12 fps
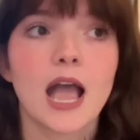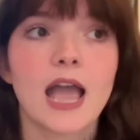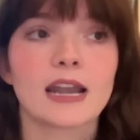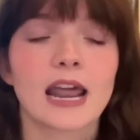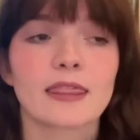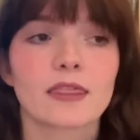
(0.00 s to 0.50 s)

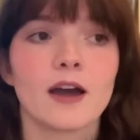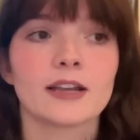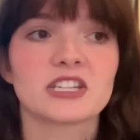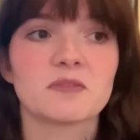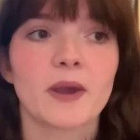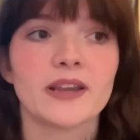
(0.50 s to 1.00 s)
and I thought
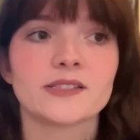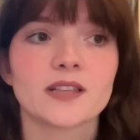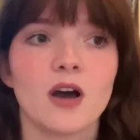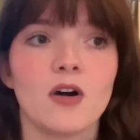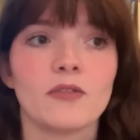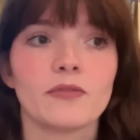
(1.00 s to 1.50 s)
to
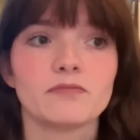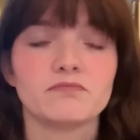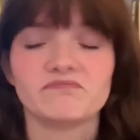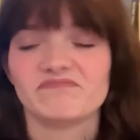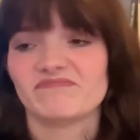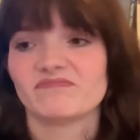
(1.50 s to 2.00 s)
myself,
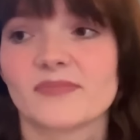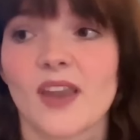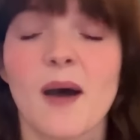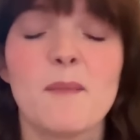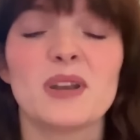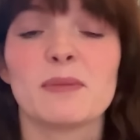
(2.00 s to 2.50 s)

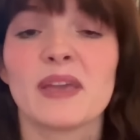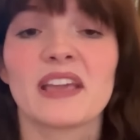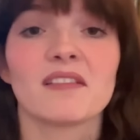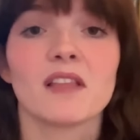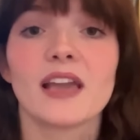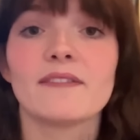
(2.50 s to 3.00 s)
I'm going to make
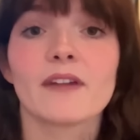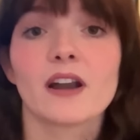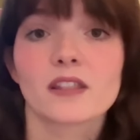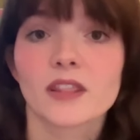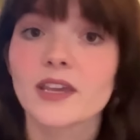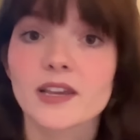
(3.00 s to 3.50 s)
a life
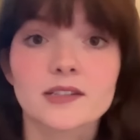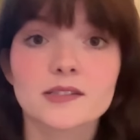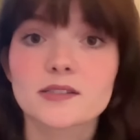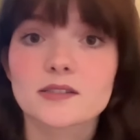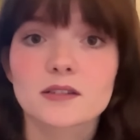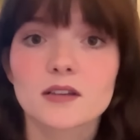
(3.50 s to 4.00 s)
out of
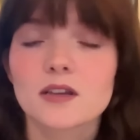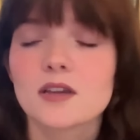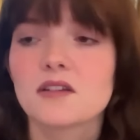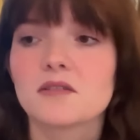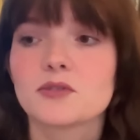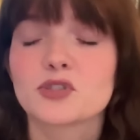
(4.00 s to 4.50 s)
this.
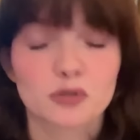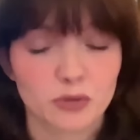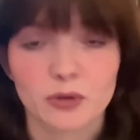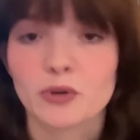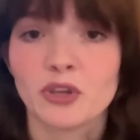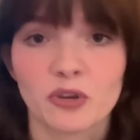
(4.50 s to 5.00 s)

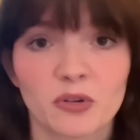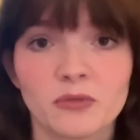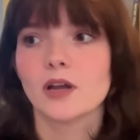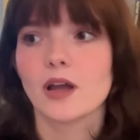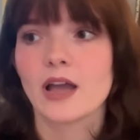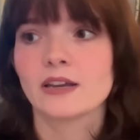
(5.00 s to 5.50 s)
Screw you
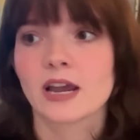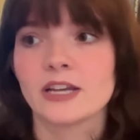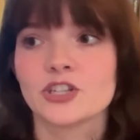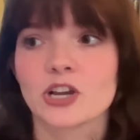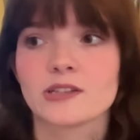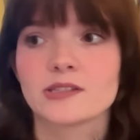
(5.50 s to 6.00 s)
and I
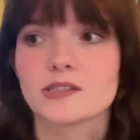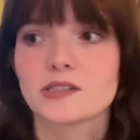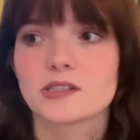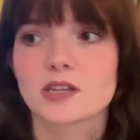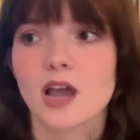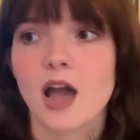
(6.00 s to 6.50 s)

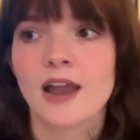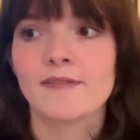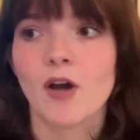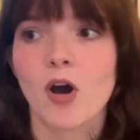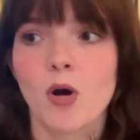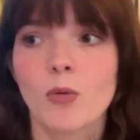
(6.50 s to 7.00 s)
just
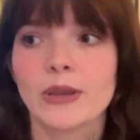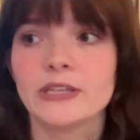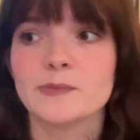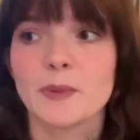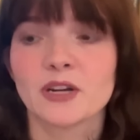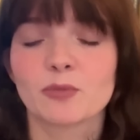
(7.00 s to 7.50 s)
I've
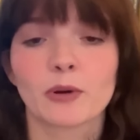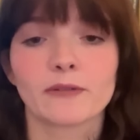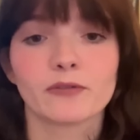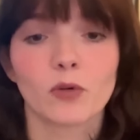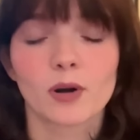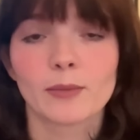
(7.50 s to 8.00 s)
always been a
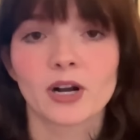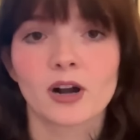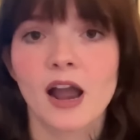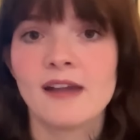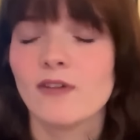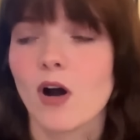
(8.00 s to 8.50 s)
performer.
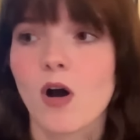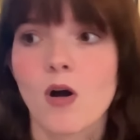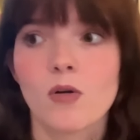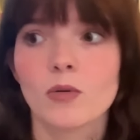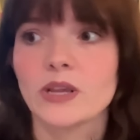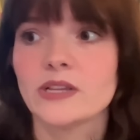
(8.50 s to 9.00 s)
I've
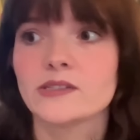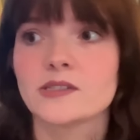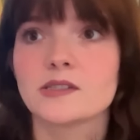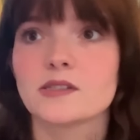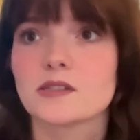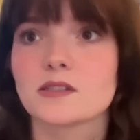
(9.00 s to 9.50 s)

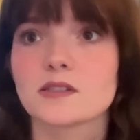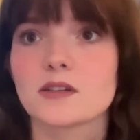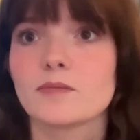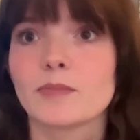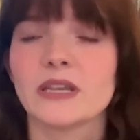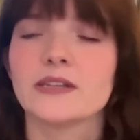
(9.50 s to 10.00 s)
always
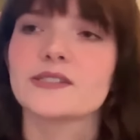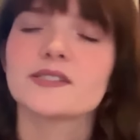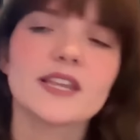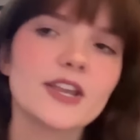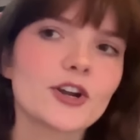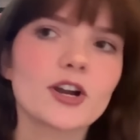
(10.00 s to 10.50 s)
been a
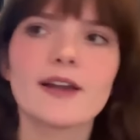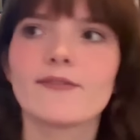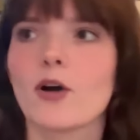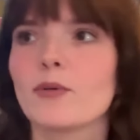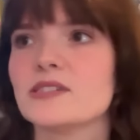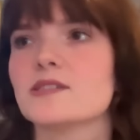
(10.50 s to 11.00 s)
singer. I've
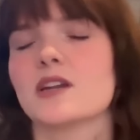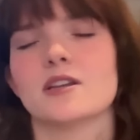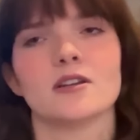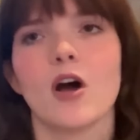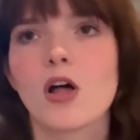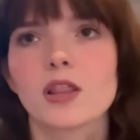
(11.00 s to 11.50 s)
always
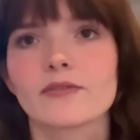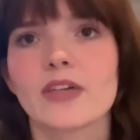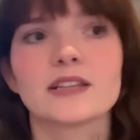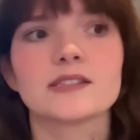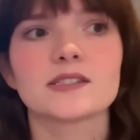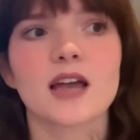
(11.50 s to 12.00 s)
done all of
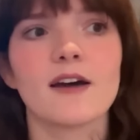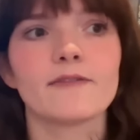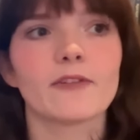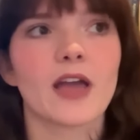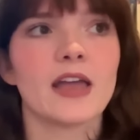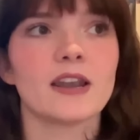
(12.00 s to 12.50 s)
that
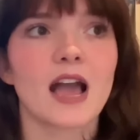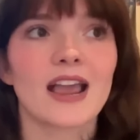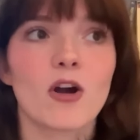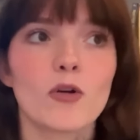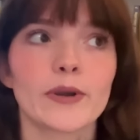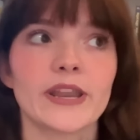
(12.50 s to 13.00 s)
stuff and I
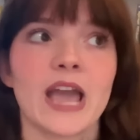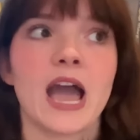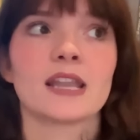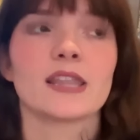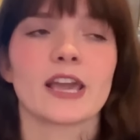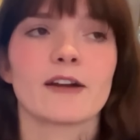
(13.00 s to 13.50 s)
already
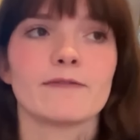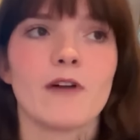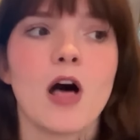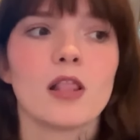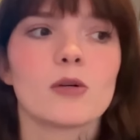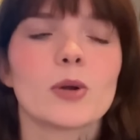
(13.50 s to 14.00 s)
had like a
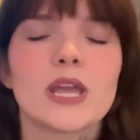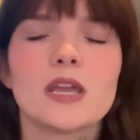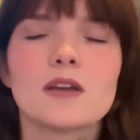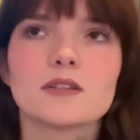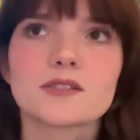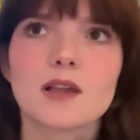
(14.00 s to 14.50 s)

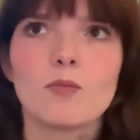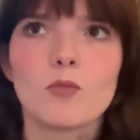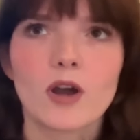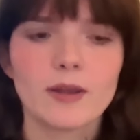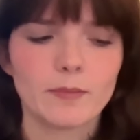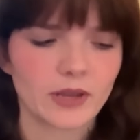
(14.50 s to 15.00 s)
following
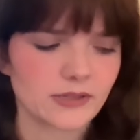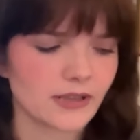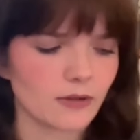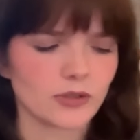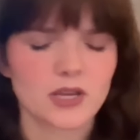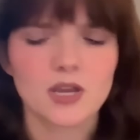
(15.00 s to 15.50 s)
somewhat because
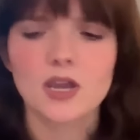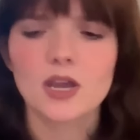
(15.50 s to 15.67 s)
I would